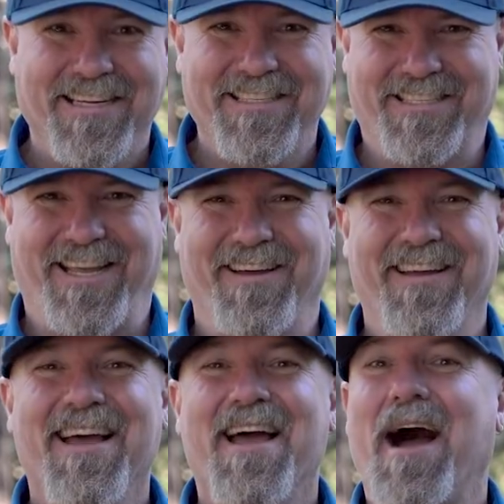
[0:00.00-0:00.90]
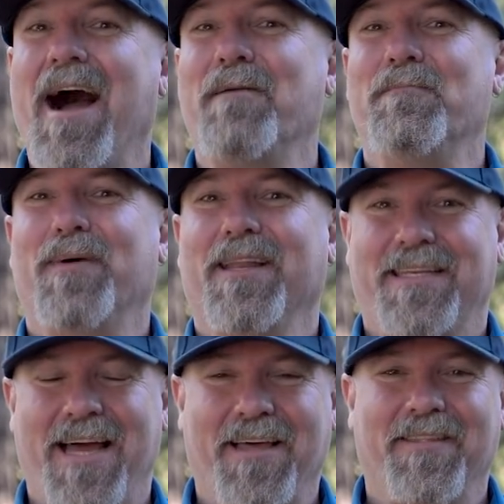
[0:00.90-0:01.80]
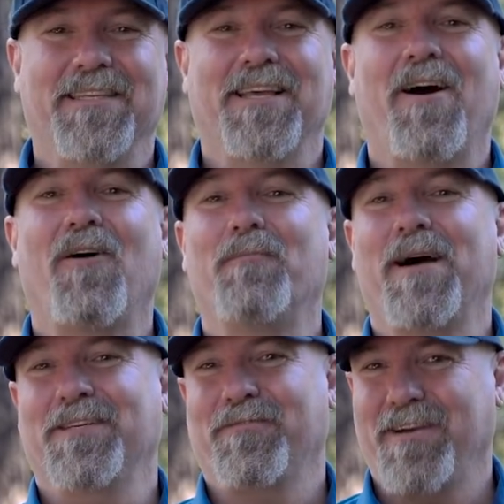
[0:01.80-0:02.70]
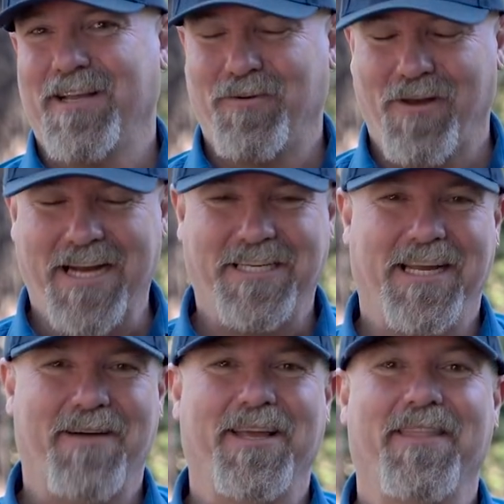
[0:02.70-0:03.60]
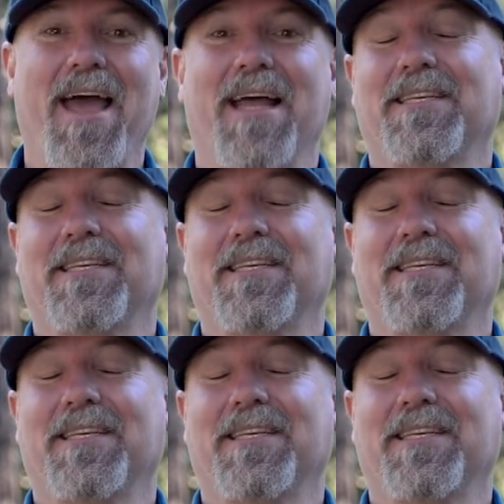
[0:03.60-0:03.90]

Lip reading: So, but there's a whole bunch of really cool action coming in that.